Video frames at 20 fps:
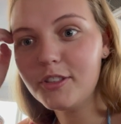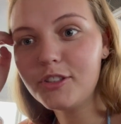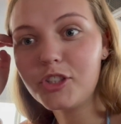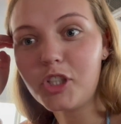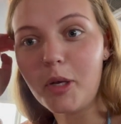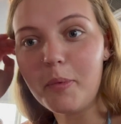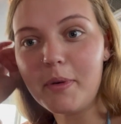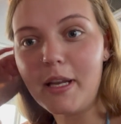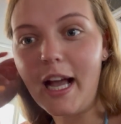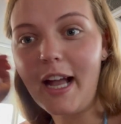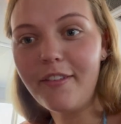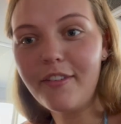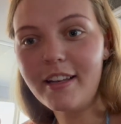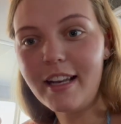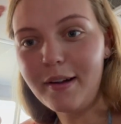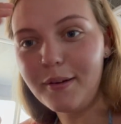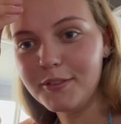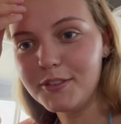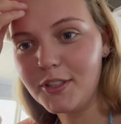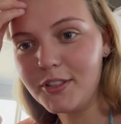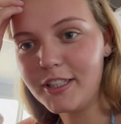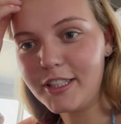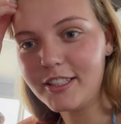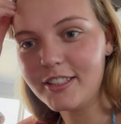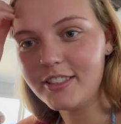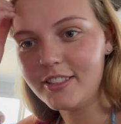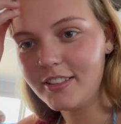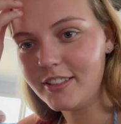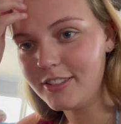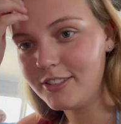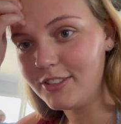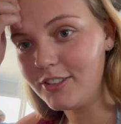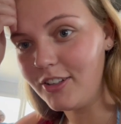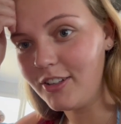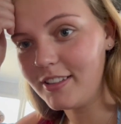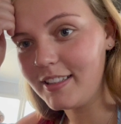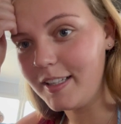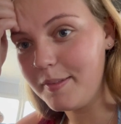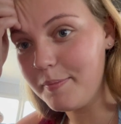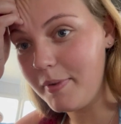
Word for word: scuba diving. I was only going to do the snorkeling,